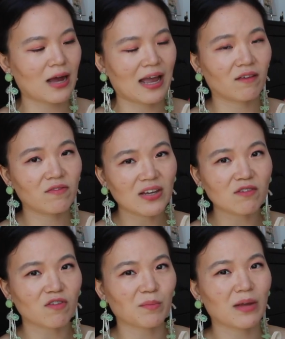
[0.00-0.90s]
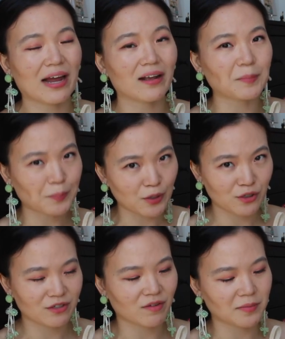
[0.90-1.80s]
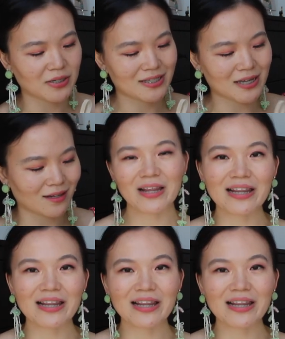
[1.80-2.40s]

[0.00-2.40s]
my feet from getting burned from the sun.